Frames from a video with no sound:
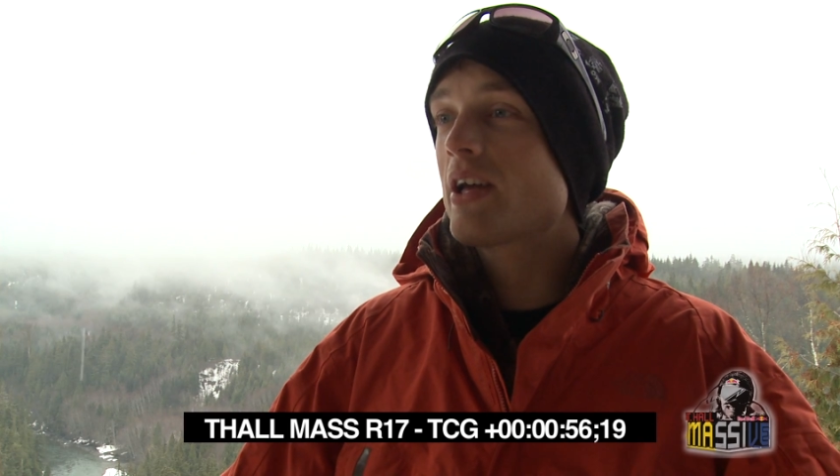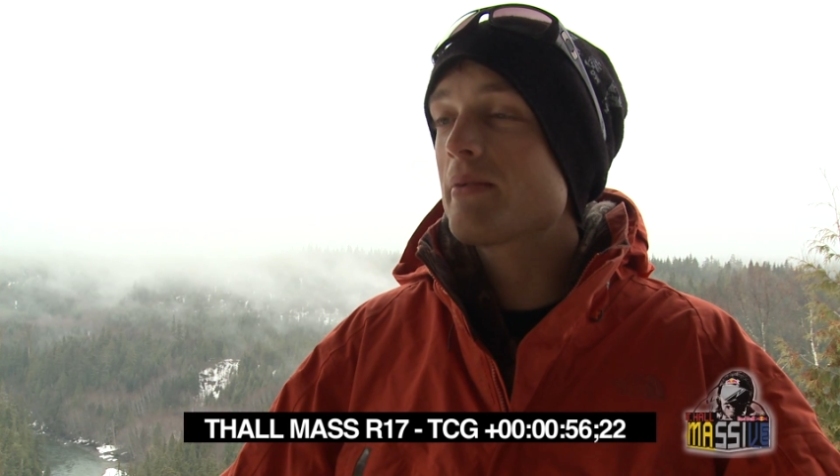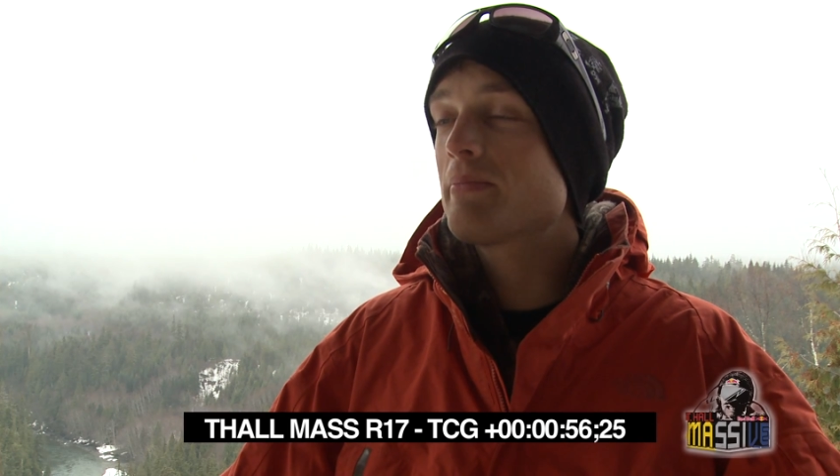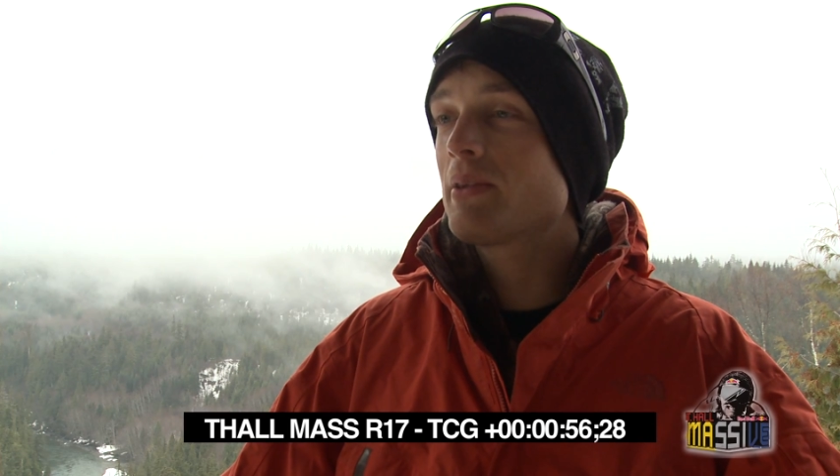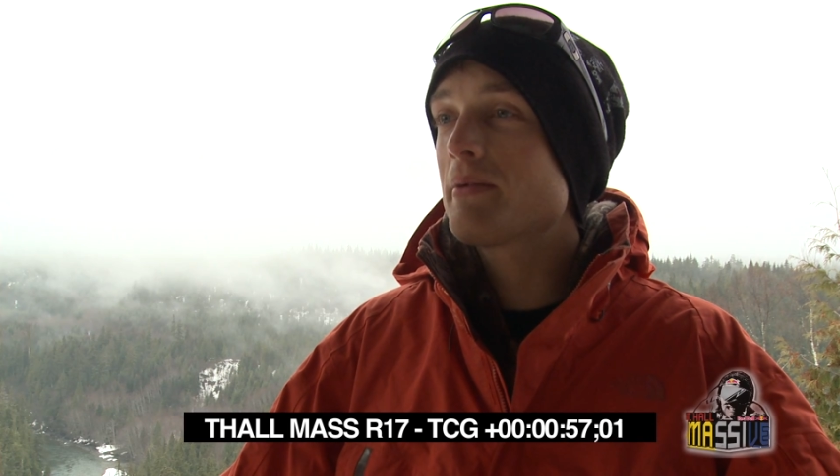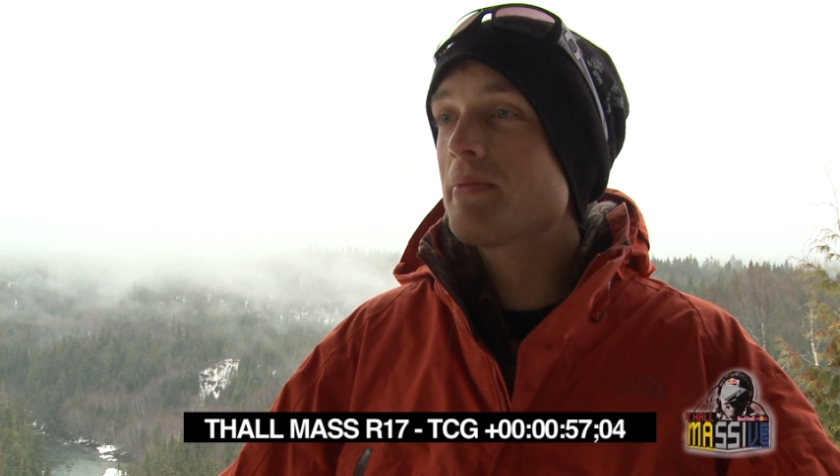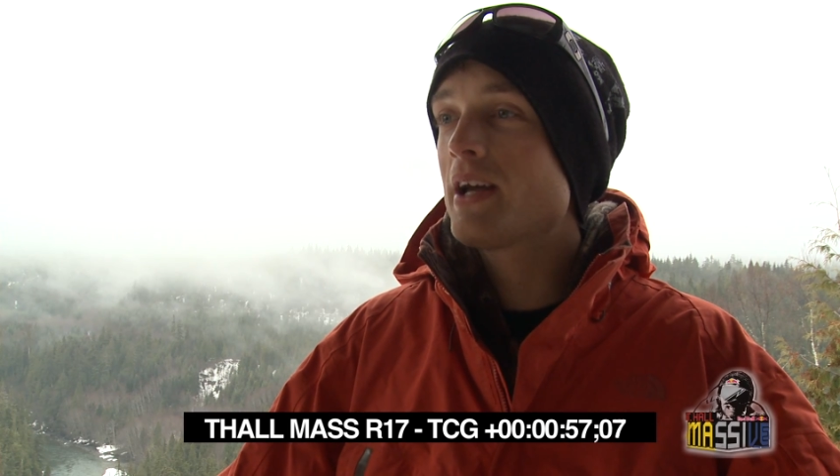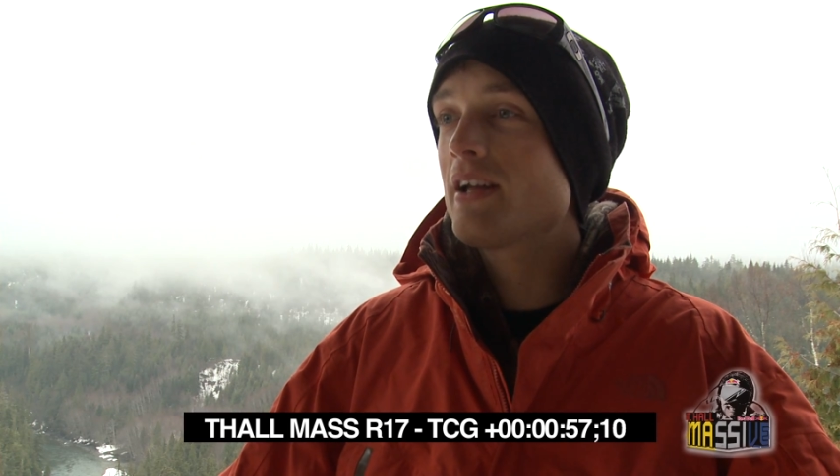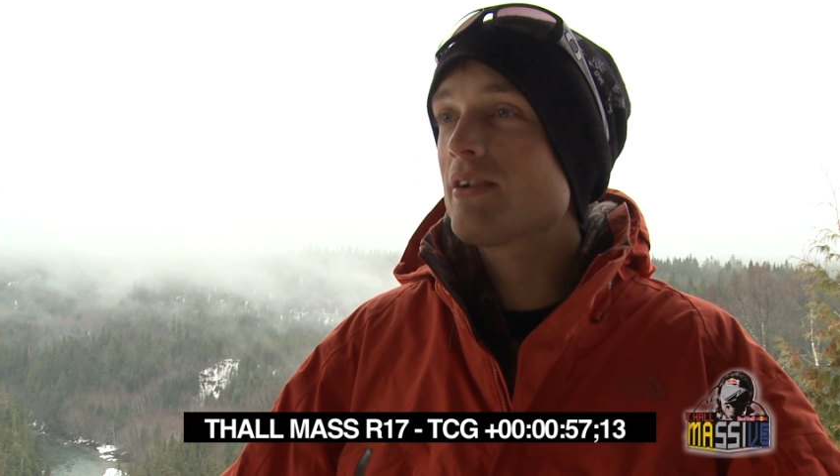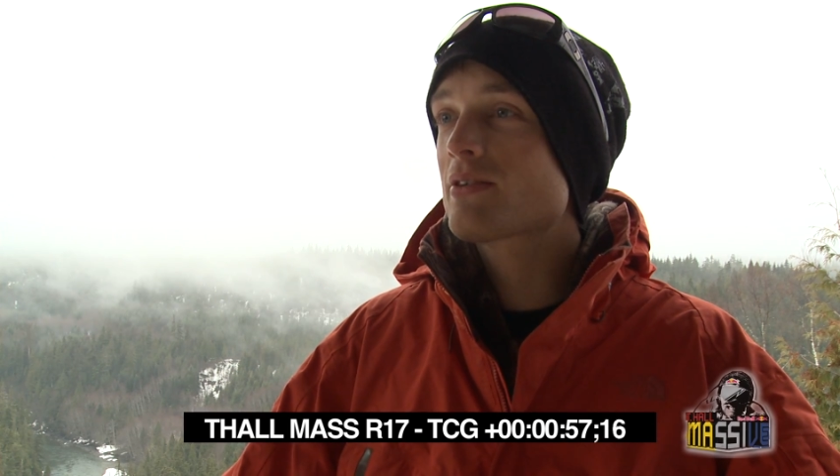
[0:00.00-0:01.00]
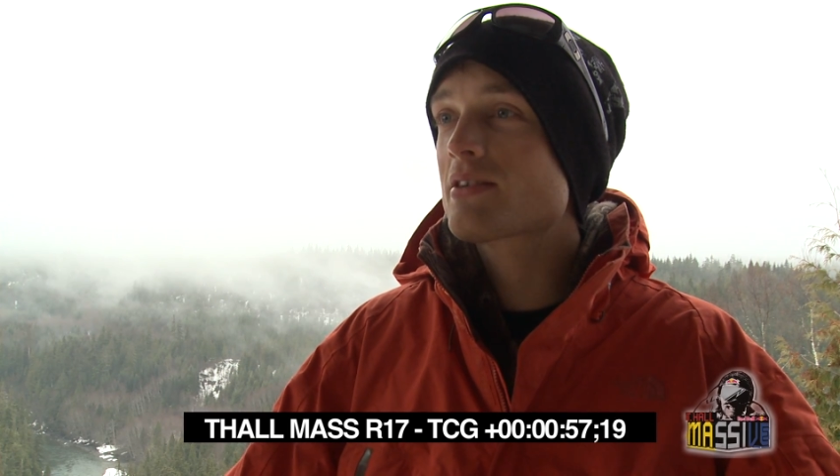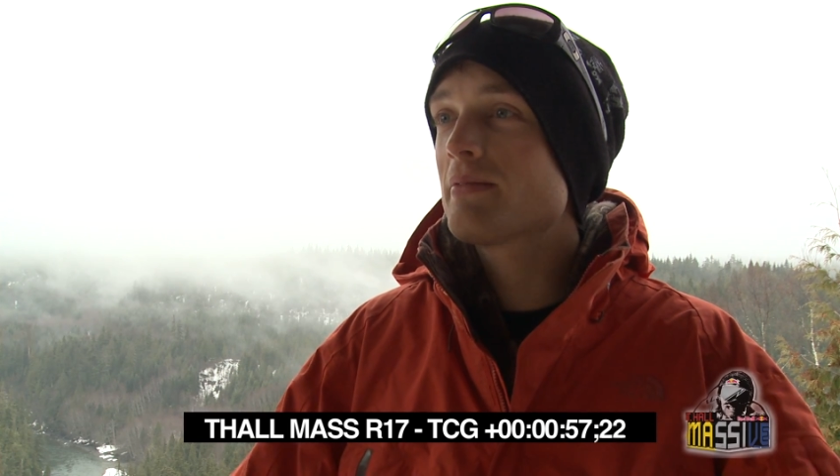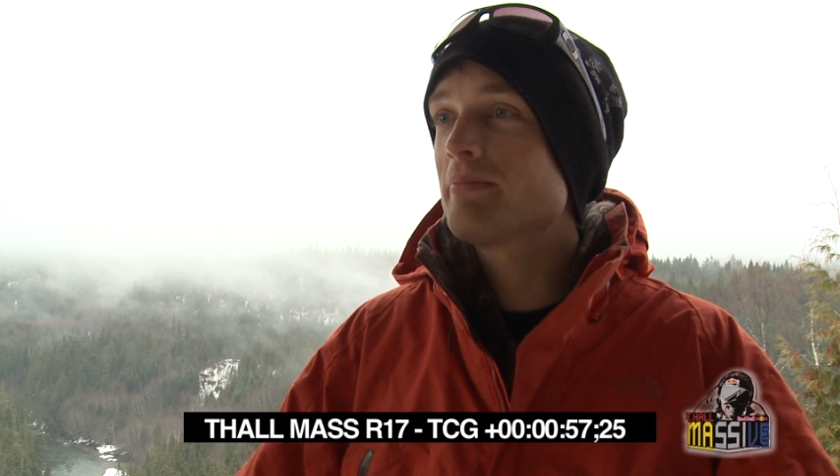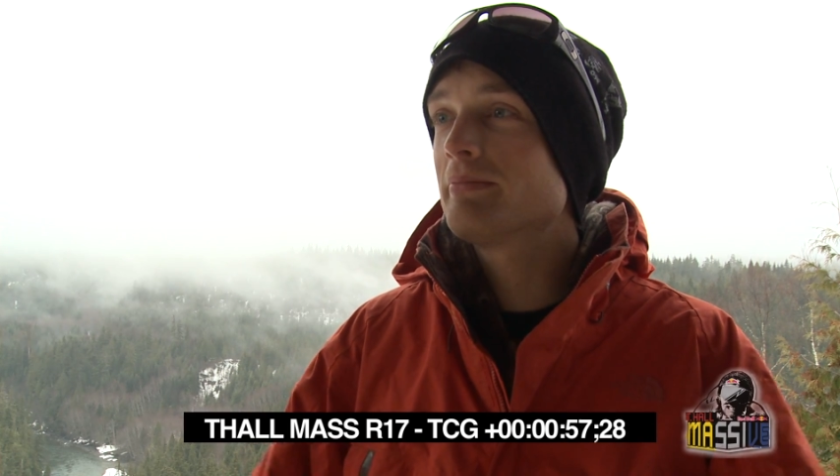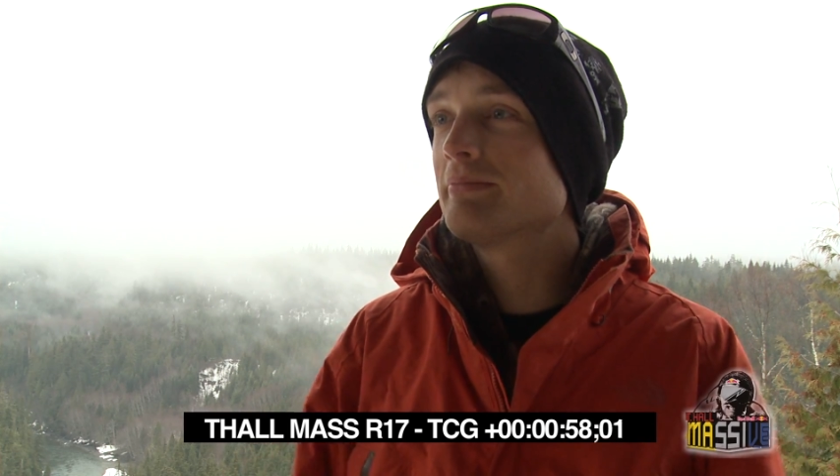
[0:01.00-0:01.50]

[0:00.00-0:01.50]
how to play piano or something.